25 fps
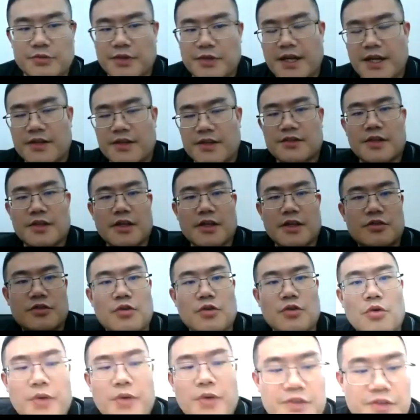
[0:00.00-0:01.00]
we can see, is
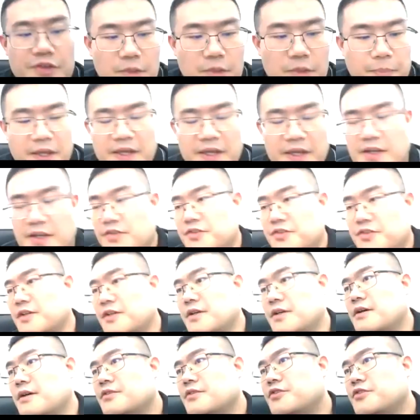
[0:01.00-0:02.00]
always the biggest
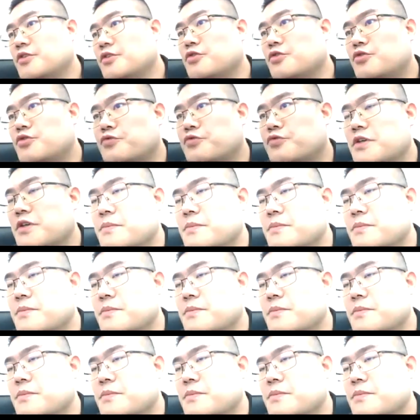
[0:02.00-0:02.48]
CO2